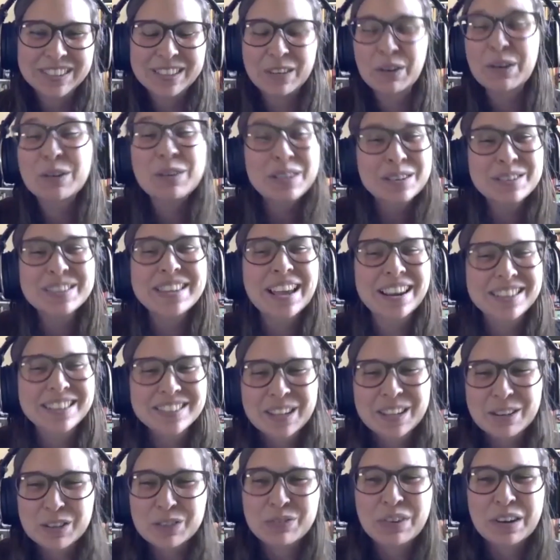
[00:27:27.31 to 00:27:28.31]
So
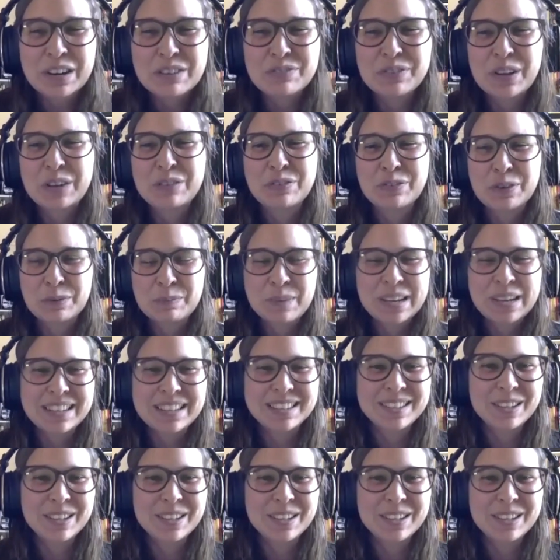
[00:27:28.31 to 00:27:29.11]
it was very fun for me